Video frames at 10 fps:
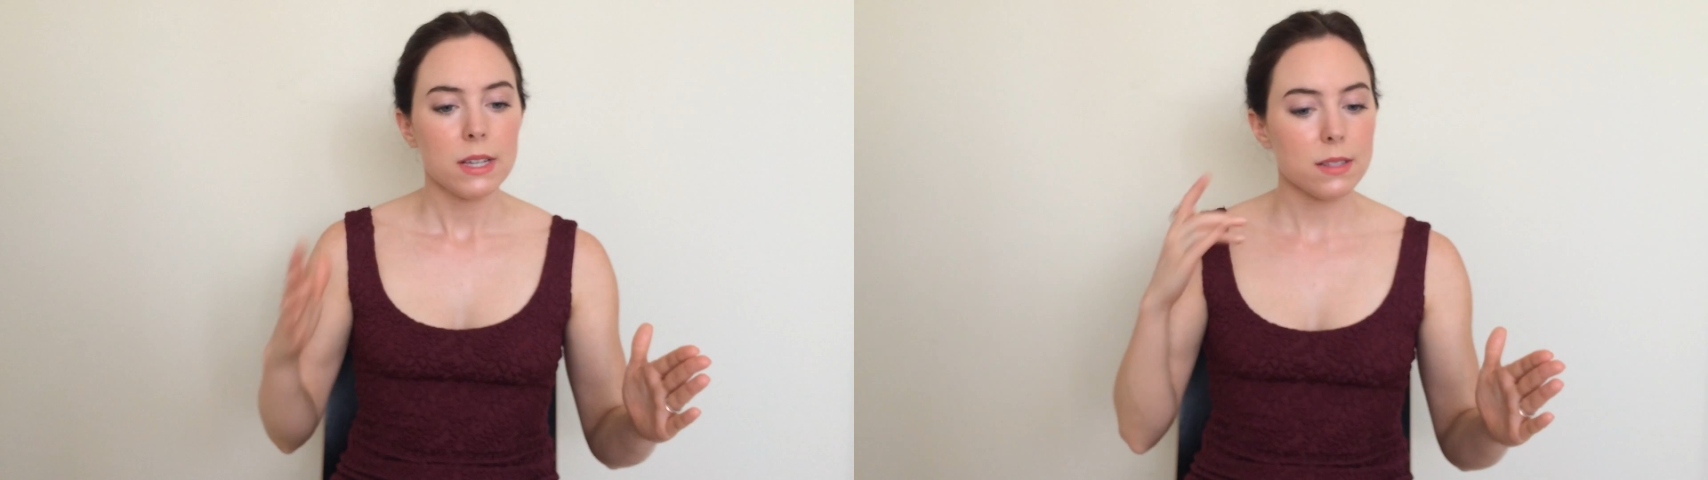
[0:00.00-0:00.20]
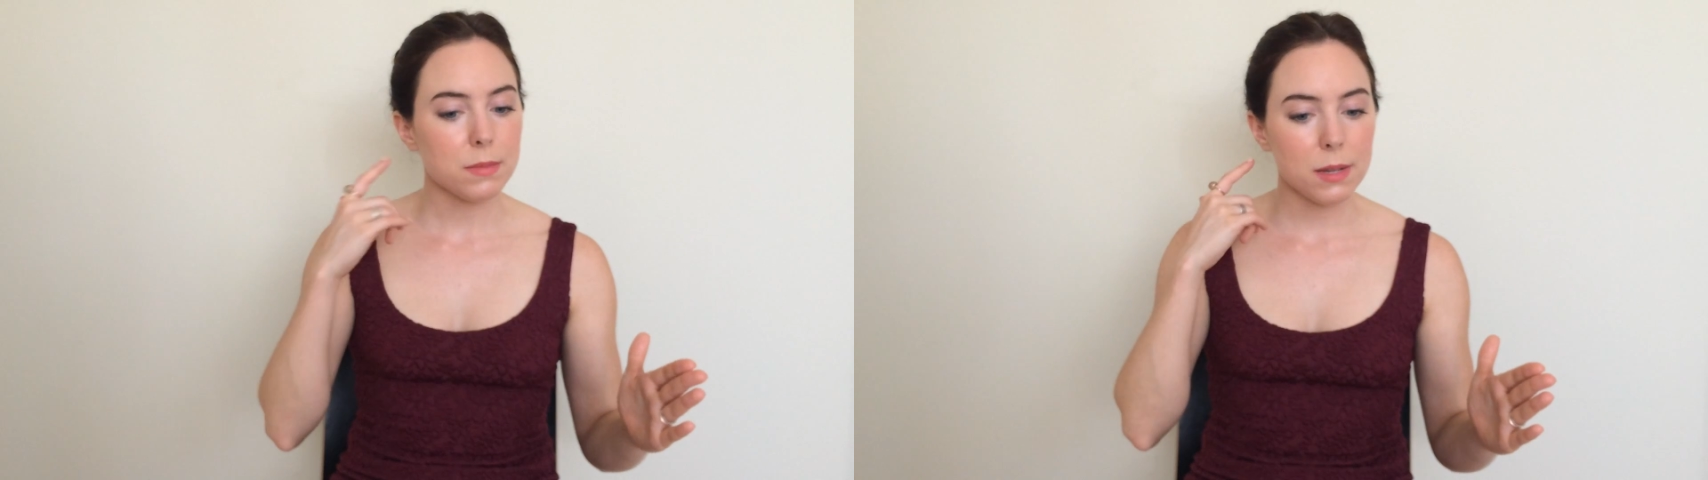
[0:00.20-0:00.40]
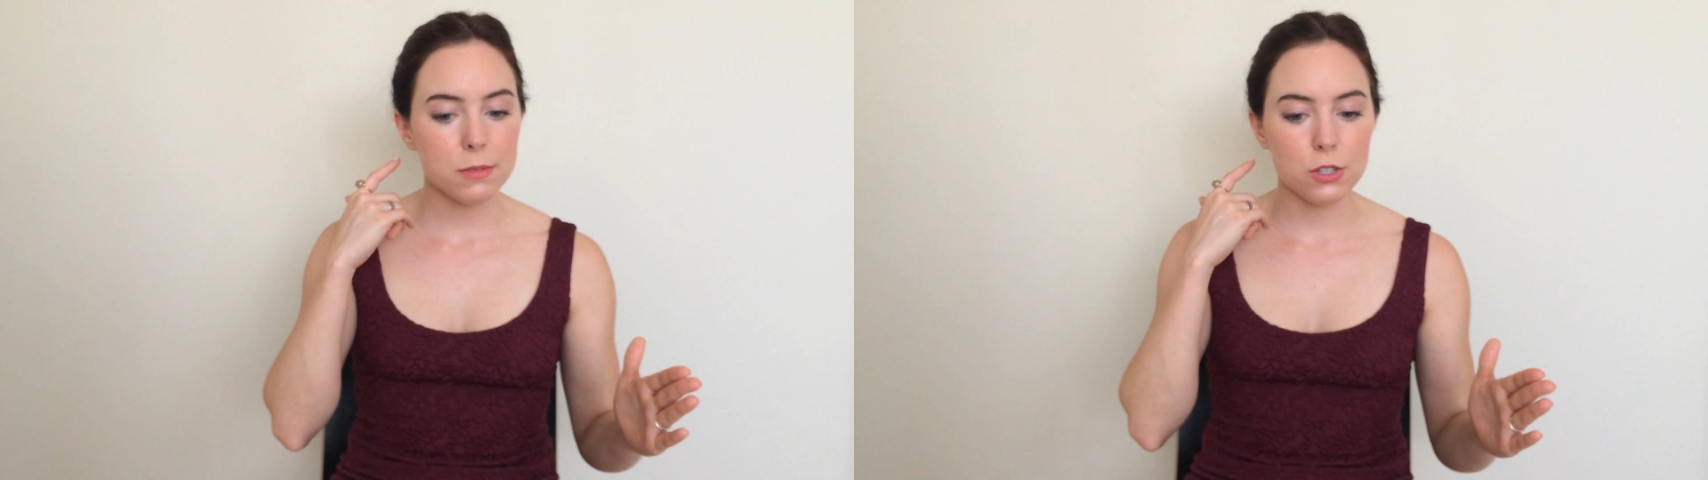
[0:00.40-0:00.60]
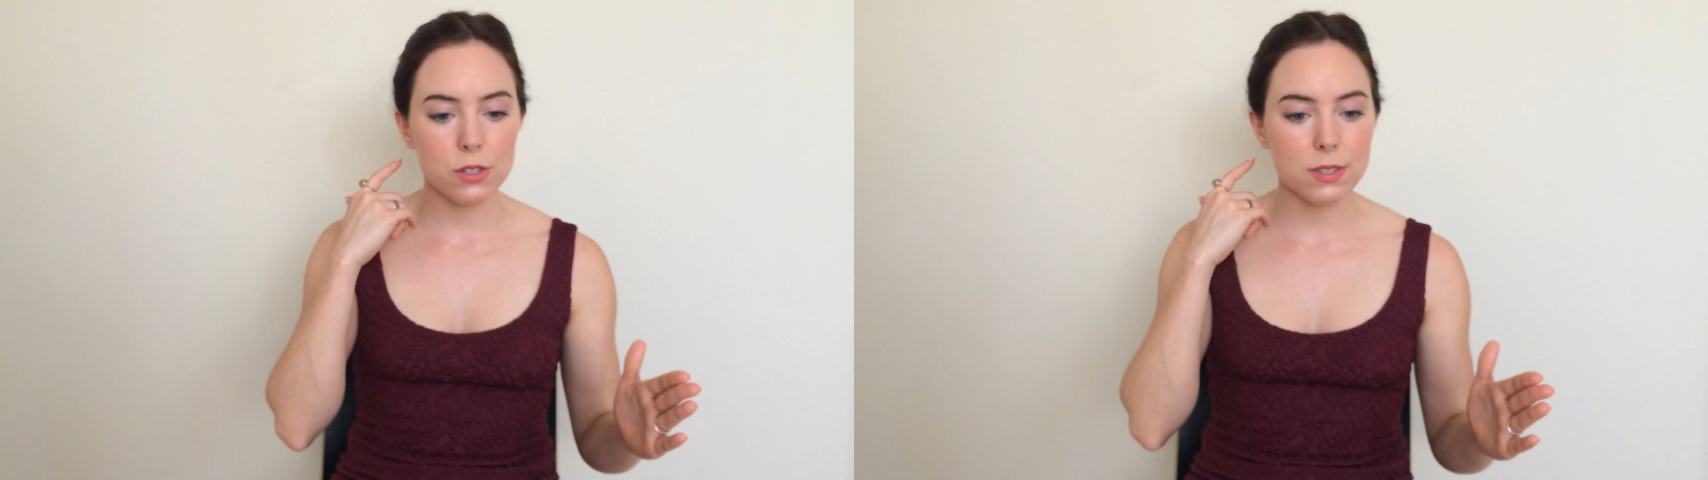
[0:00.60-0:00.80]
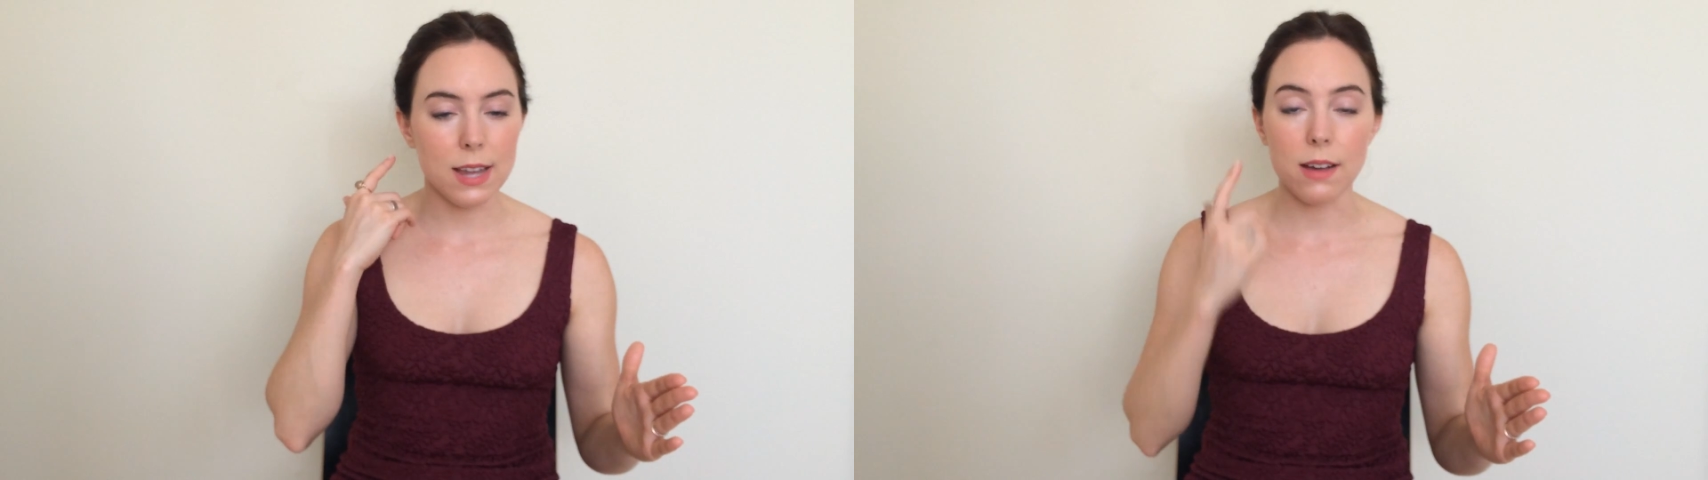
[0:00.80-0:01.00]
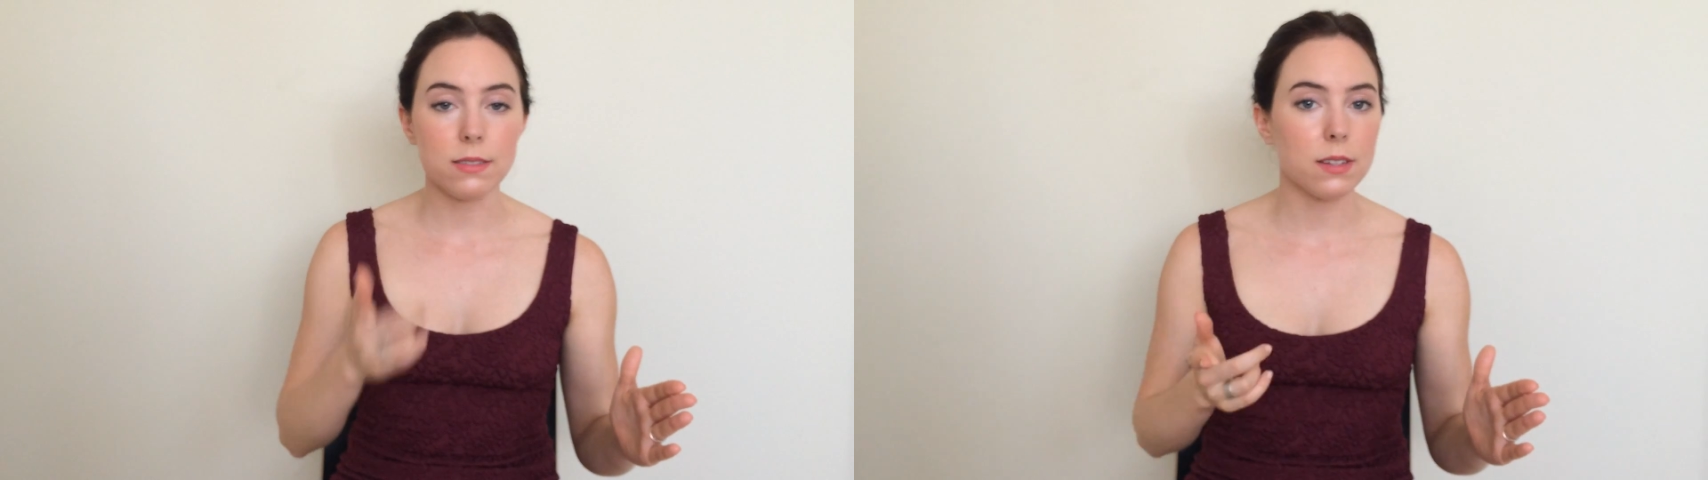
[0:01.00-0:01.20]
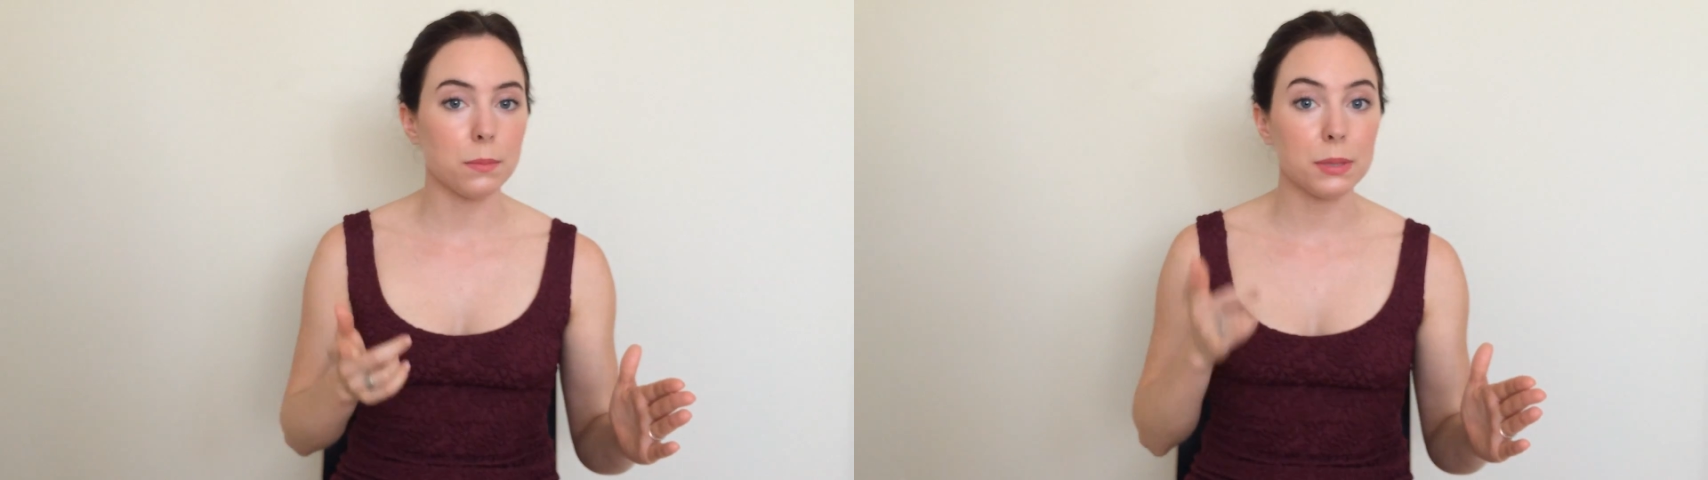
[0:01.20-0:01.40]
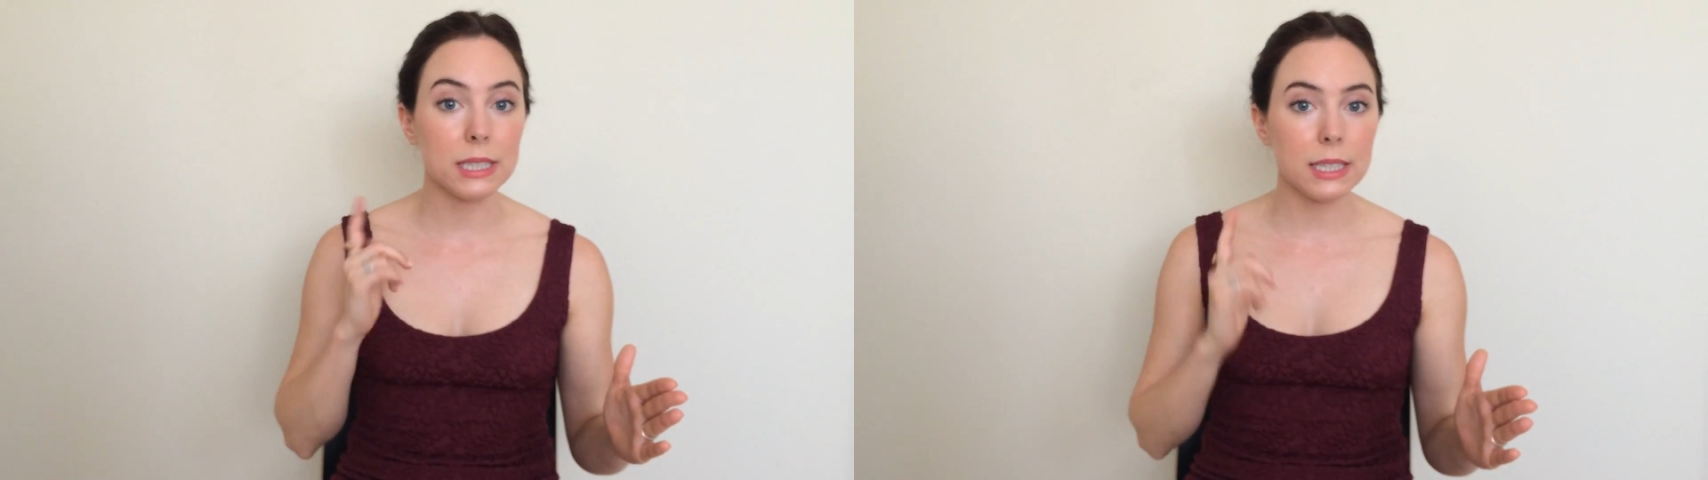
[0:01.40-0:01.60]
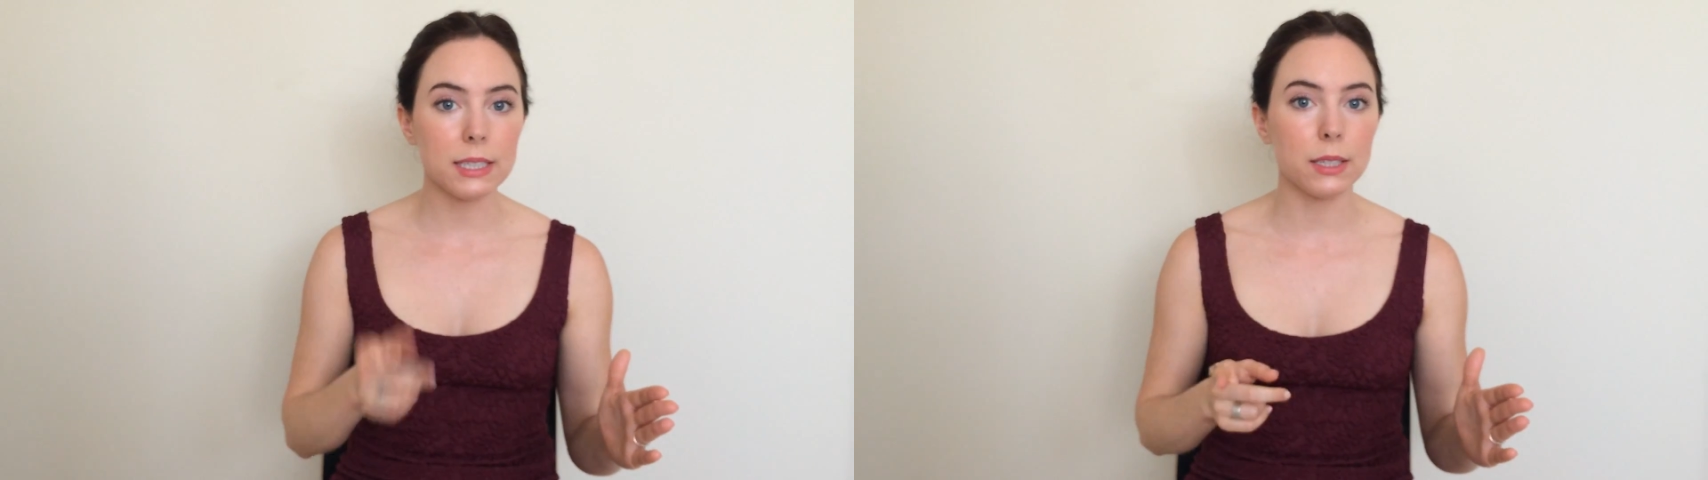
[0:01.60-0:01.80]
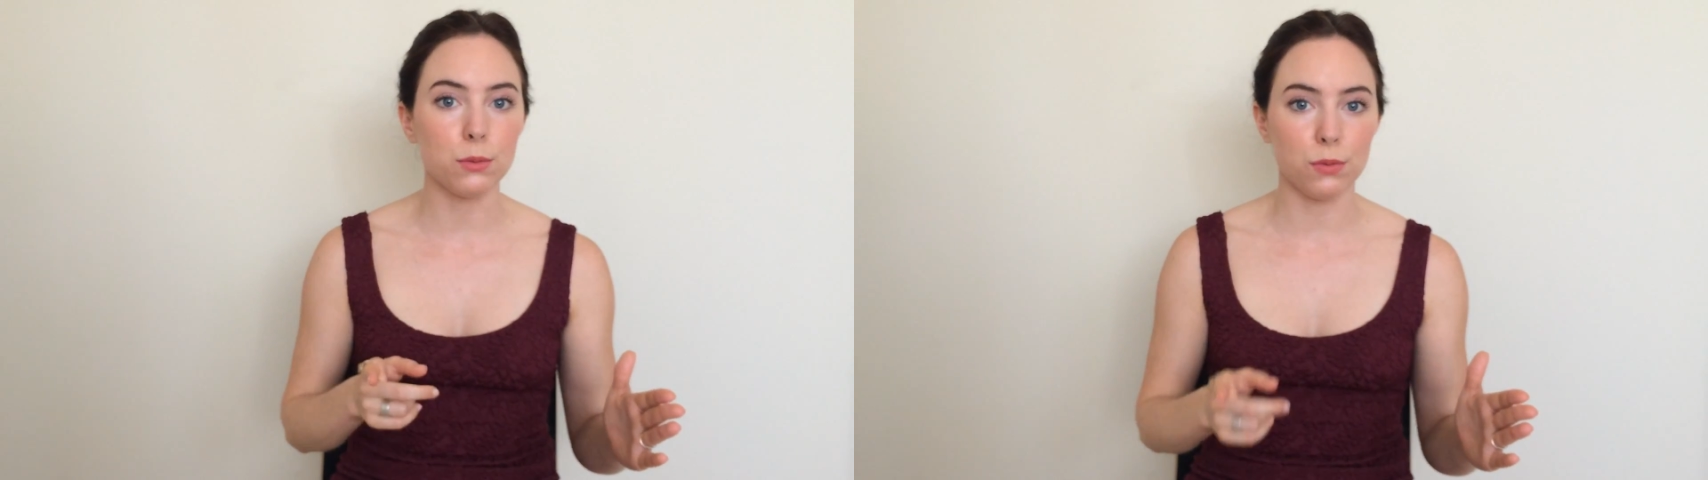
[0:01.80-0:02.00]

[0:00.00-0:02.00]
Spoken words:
Sometimes it just sounds completely